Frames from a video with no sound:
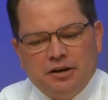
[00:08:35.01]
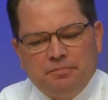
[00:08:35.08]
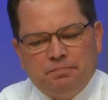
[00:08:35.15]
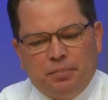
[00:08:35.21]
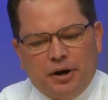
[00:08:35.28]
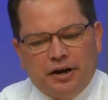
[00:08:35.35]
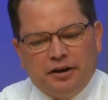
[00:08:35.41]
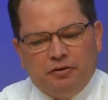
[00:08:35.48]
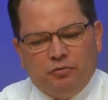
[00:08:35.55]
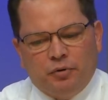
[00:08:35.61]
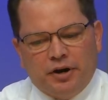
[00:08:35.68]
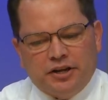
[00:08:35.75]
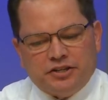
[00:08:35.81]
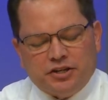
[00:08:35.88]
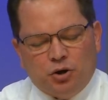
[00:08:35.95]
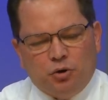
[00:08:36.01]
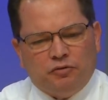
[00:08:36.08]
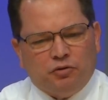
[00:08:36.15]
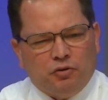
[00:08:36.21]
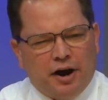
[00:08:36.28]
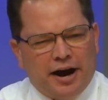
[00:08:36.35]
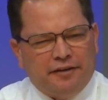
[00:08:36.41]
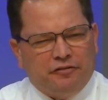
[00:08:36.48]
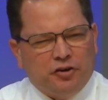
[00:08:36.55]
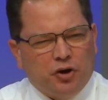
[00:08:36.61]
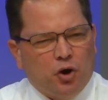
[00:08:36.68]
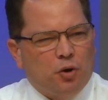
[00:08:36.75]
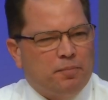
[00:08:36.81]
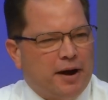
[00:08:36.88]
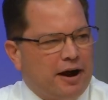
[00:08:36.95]
But when it's an override for
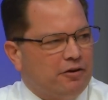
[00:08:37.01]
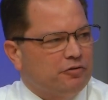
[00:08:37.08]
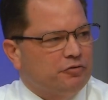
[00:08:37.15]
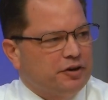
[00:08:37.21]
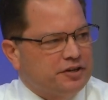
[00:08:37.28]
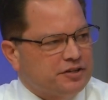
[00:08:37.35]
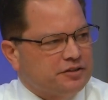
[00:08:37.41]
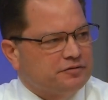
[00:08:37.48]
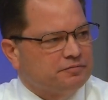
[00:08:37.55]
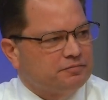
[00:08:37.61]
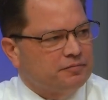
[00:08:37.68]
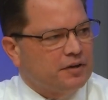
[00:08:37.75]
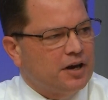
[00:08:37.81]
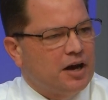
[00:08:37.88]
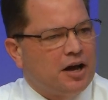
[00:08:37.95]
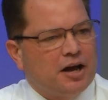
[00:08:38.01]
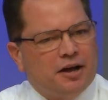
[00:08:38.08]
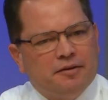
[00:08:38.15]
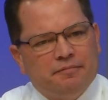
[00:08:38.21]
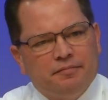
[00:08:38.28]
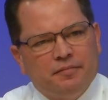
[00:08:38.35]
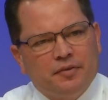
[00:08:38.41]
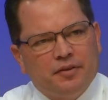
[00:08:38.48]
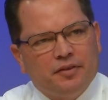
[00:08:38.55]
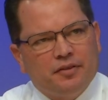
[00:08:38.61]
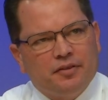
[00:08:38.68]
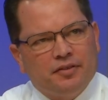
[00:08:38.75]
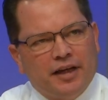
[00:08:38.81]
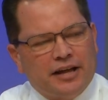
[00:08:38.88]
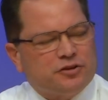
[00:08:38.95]
no apparent reason,
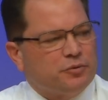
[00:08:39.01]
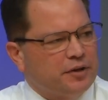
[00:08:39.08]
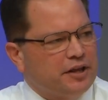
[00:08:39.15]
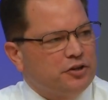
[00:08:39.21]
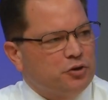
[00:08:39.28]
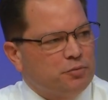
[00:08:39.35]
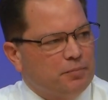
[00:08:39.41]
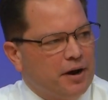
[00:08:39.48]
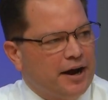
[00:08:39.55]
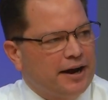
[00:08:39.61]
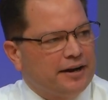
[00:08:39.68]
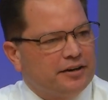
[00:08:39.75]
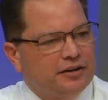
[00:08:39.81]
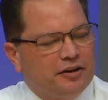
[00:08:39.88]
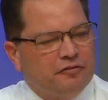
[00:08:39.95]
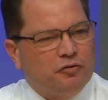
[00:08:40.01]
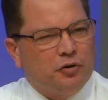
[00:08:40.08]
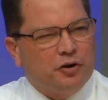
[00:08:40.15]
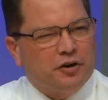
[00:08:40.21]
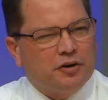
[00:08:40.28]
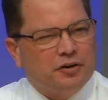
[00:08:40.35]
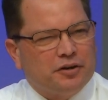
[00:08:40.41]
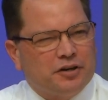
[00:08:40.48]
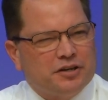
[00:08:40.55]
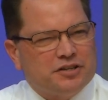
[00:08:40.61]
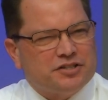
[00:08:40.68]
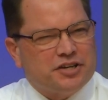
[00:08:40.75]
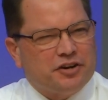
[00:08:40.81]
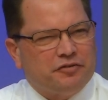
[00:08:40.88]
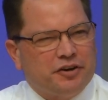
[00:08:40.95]
that's when they do mind. If we're
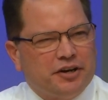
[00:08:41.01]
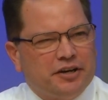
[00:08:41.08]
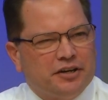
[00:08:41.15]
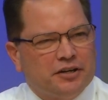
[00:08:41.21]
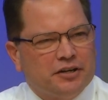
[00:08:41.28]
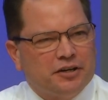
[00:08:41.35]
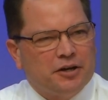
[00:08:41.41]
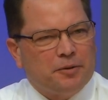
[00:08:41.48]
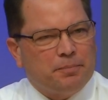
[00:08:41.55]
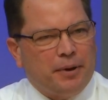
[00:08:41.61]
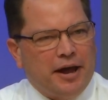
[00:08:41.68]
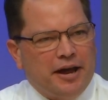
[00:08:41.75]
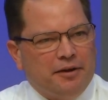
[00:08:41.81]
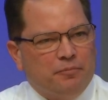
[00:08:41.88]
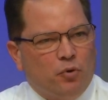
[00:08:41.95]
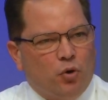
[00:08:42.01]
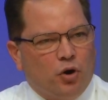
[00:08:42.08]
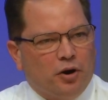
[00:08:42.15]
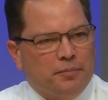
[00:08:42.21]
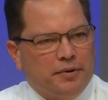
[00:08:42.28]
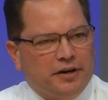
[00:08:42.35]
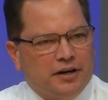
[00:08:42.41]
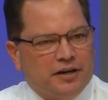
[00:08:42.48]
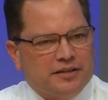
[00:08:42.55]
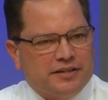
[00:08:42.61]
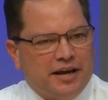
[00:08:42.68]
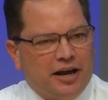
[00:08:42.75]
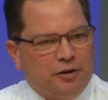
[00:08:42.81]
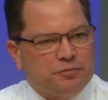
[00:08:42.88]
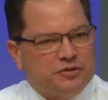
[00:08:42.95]
considering paying more because
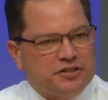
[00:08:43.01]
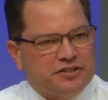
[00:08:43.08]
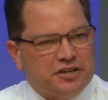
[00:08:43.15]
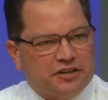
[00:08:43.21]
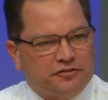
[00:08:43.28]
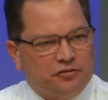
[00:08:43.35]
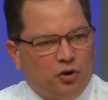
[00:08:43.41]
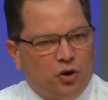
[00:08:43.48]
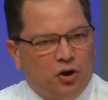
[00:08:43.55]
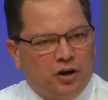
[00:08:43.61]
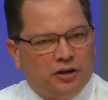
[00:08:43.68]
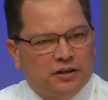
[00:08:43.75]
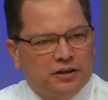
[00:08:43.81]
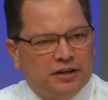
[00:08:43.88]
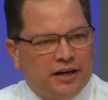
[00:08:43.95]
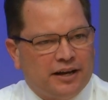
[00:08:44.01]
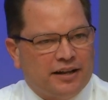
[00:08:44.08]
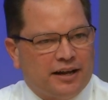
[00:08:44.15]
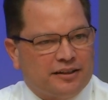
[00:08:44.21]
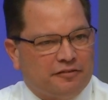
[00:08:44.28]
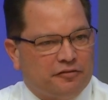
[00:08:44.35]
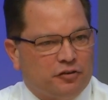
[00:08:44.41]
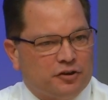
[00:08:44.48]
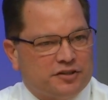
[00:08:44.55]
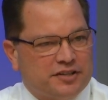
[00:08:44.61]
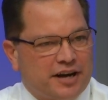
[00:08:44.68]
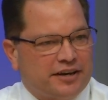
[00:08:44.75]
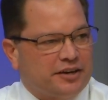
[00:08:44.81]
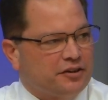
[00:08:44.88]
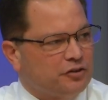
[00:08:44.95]
it helps the sixth floor and not the first,
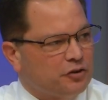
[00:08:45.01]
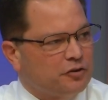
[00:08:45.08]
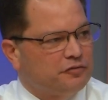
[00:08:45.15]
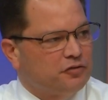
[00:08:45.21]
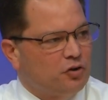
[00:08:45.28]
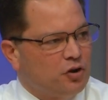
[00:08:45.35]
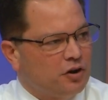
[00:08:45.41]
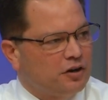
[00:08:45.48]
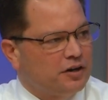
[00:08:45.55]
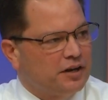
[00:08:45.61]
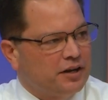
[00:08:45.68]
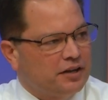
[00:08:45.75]
second, and third floor